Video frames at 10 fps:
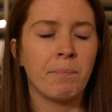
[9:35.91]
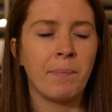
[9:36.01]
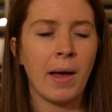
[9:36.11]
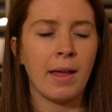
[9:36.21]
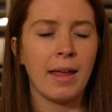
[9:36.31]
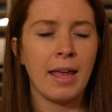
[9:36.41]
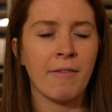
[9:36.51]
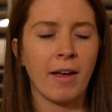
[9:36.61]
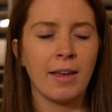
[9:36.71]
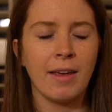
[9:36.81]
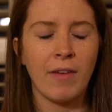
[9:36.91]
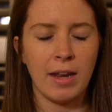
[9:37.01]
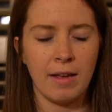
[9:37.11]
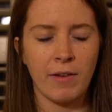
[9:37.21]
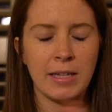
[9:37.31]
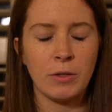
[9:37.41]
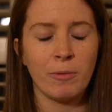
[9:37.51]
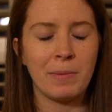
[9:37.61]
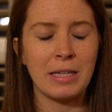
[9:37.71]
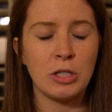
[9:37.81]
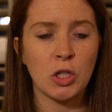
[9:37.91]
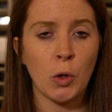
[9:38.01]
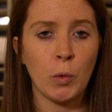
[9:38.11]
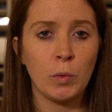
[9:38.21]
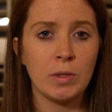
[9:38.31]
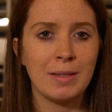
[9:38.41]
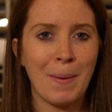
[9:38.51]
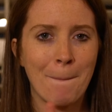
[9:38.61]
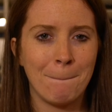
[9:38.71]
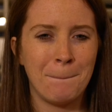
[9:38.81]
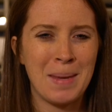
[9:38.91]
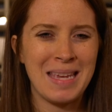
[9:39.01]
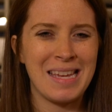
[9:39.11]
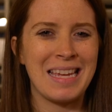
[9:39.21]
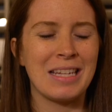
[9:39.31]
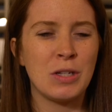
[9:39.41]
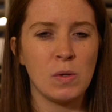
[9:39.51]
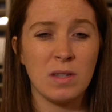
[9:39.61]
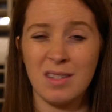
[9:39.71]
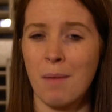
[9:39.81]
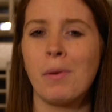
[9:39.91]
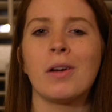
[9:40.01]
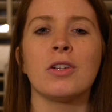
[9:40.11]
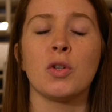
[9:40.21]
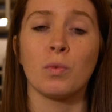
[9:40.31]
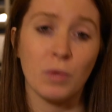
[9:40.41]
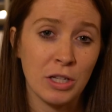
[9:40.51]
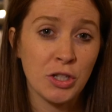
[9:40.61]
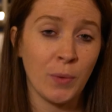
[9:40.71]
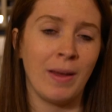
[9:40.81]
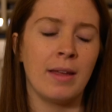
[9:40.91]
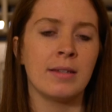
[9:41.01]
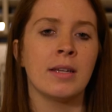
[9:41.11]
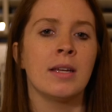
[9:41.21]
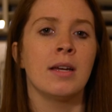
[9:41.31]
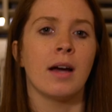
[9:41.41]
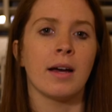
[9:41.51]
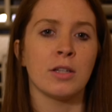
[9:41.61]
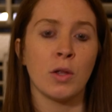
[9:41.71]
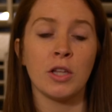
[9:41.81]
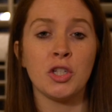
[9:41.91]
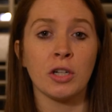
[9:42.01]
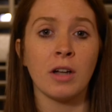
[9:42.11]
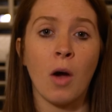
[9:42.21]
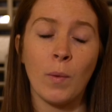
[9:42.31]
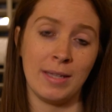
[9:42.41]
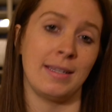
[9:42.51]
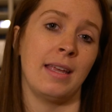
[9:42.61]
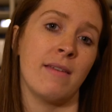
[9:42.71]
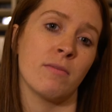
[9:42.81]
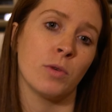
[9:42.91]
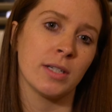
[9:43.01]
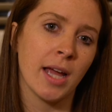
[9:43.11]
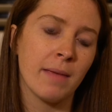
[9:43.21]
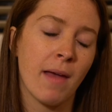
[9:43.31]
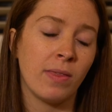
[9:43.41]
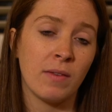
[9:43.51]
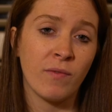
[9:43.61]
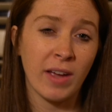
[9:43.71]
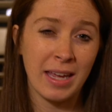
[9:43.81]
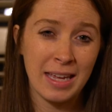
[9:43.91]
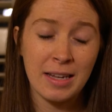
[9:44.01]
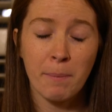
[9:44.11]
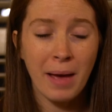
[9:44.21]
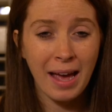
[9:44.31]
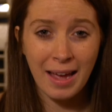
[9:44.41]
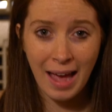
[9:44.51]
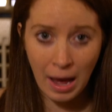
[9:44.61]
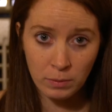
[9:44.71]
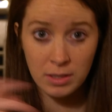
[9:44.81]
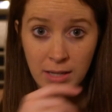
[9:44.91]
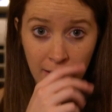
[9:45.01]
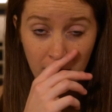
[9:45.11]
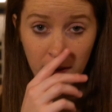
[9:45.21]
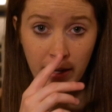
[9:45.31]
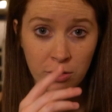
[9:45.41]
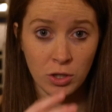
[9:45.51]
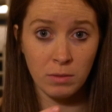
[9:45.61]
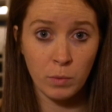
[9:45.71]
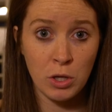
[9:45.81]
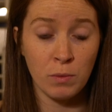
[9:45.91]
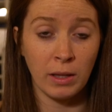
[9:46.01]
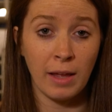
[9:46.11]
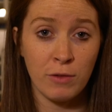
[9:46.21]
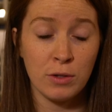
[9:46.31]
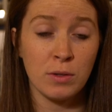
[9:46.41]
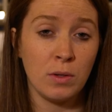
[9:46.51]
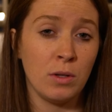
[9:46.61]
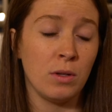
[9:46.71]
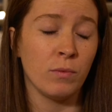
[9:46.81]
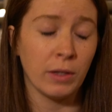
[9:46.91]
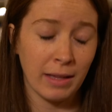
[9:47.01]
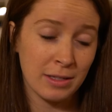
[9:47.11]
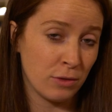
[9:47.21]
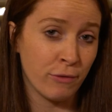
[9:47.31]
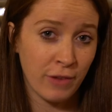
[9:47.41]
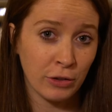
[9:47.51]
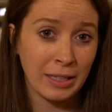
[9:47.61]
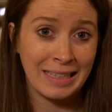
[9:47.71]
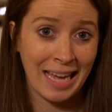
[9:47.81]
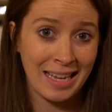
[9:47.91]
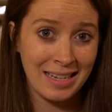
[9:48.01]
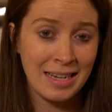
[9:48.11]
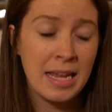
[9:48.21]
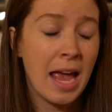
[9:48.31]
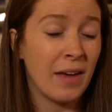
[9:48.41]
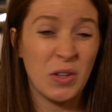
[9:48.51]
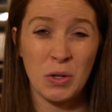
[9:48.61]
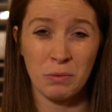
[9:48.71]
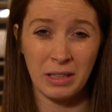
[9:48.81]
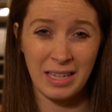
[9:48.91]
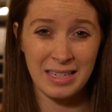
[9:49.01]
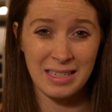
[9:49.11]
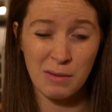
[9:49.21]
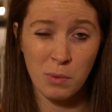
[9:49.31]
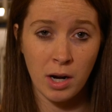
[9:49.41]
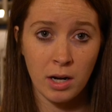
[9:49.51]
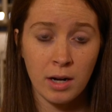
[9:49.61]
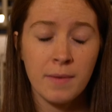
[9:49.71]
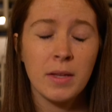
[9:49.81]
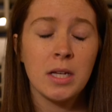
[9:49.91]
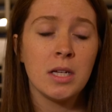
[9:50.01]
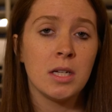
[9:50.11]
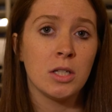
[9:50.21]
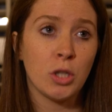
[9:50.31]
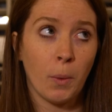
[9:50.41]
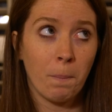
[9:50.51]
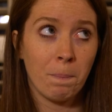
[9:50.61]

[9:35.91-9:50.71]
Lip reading: But if I could give any advice, it would be don't be too stubborn to redo it, so that you're not wasting even more time and then end up outside of the classroom when you realize you failed again, and then you're really in deep water. So